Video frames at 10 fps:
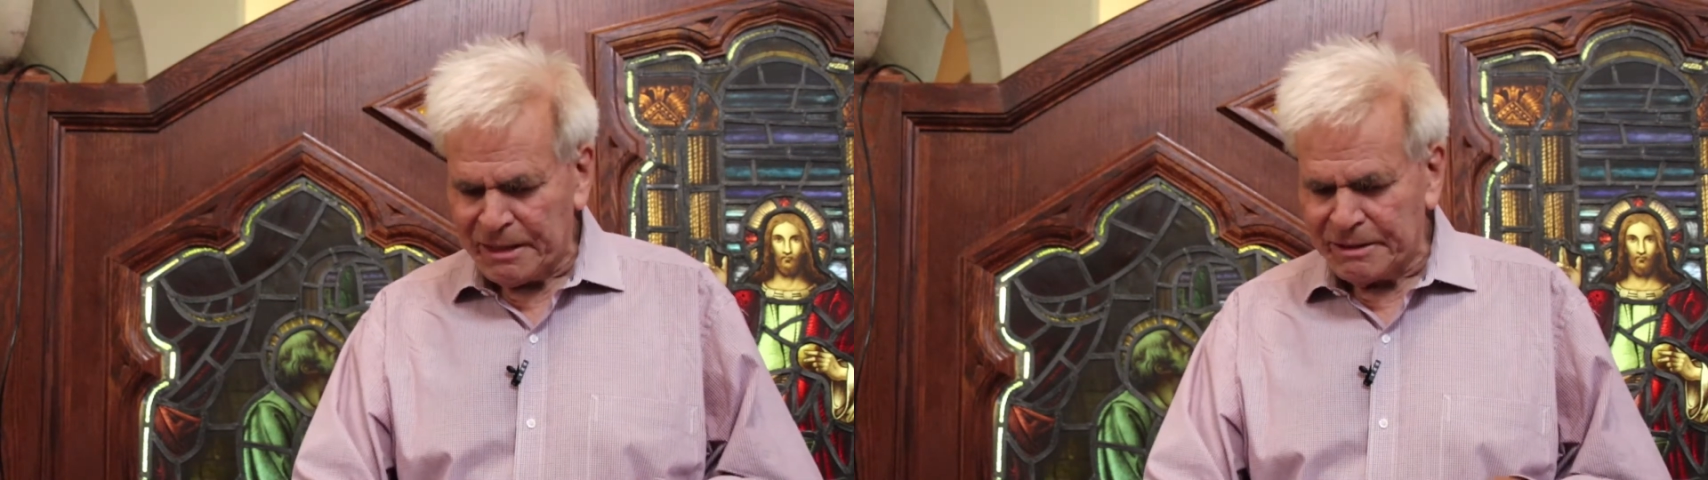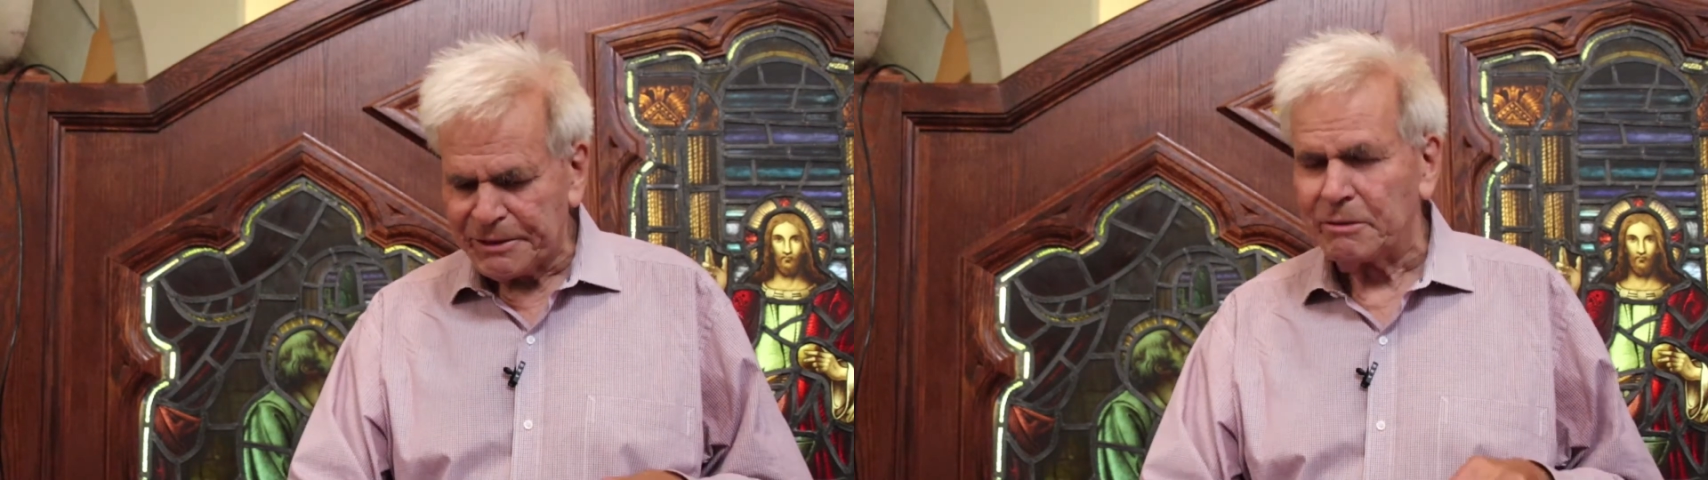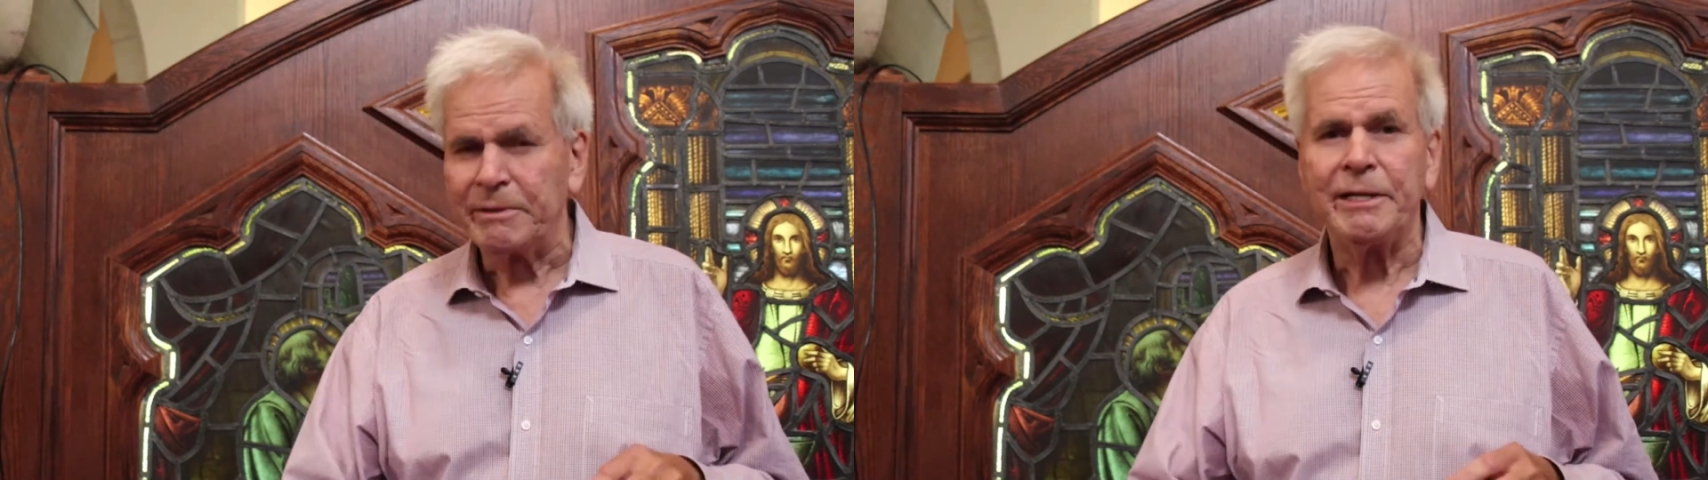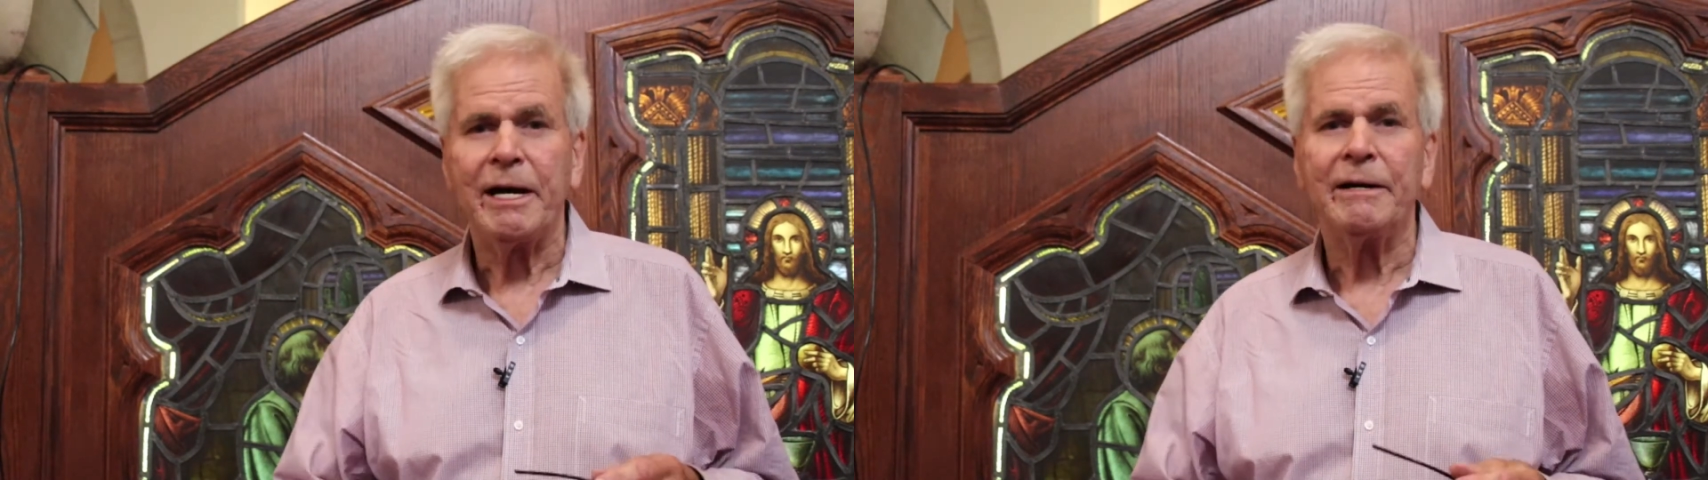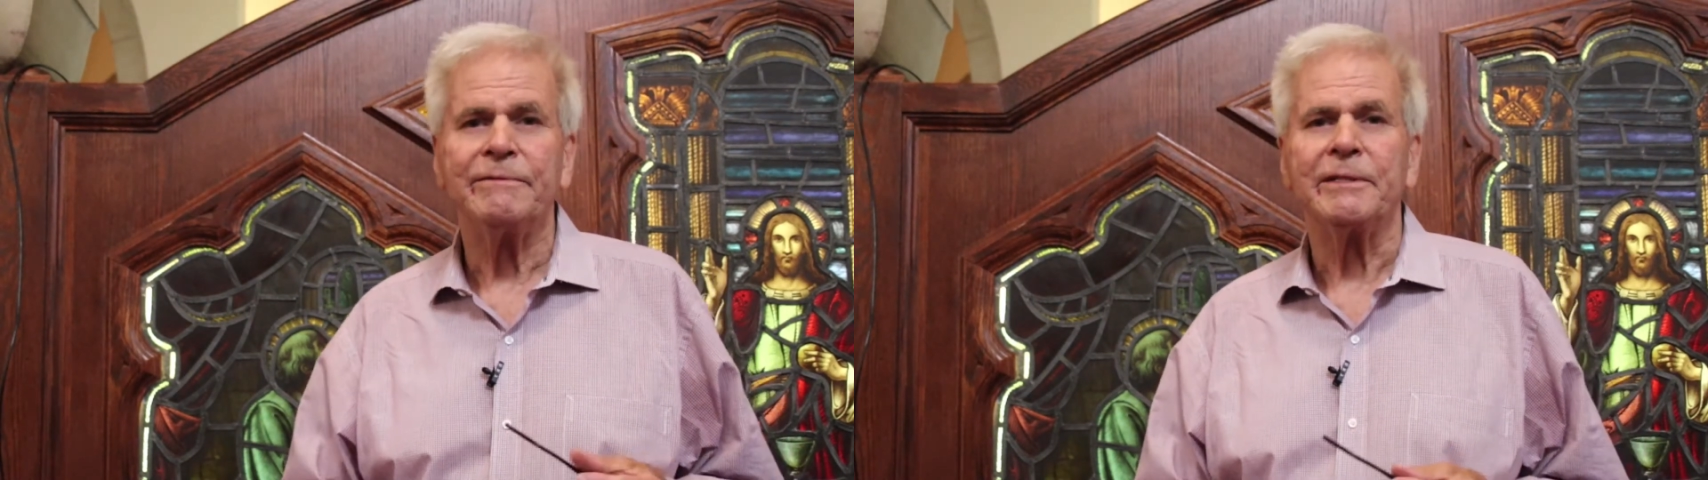So we
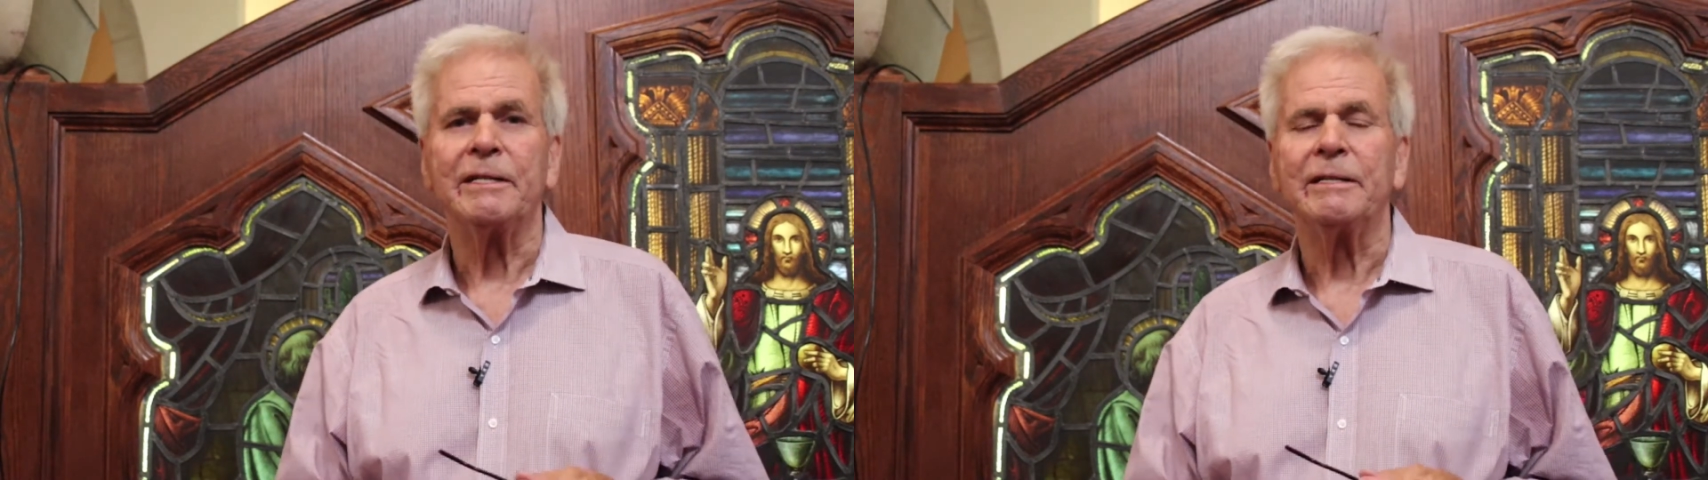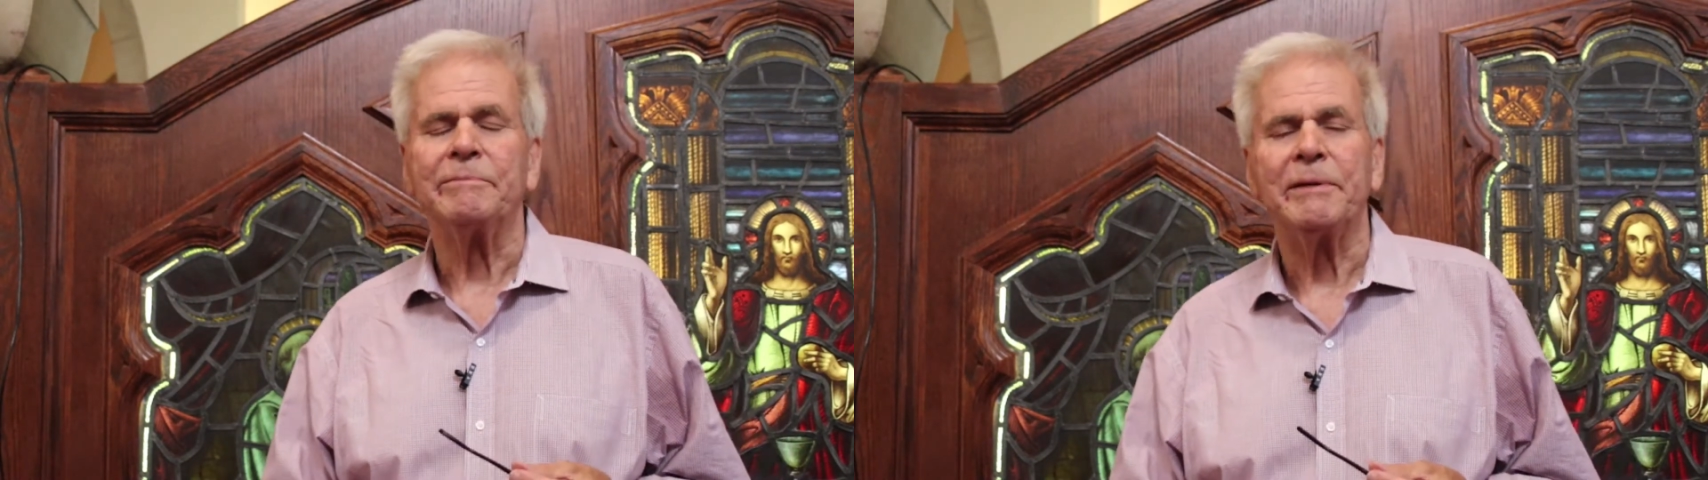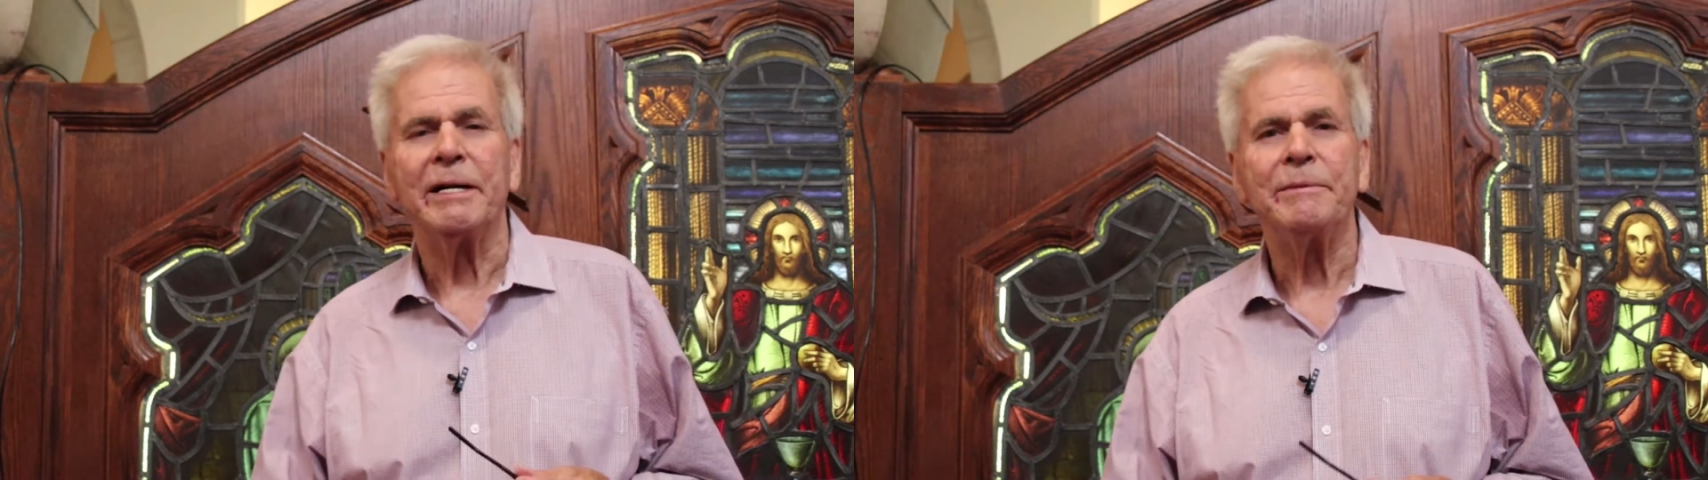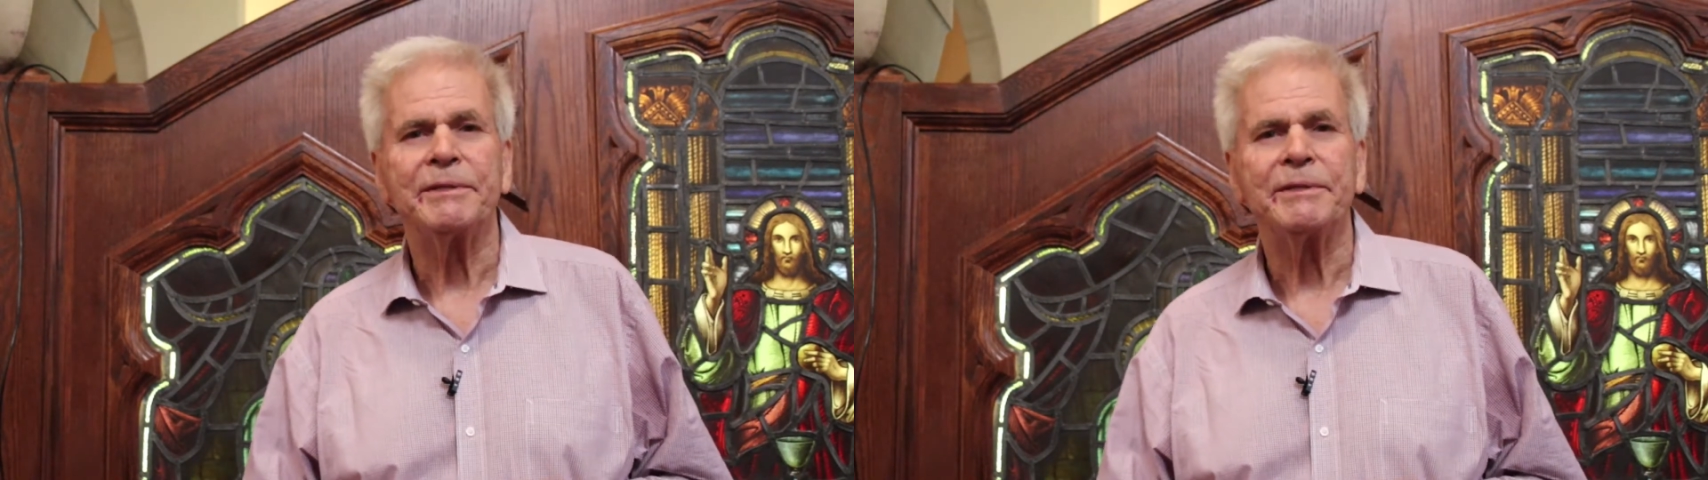have pipes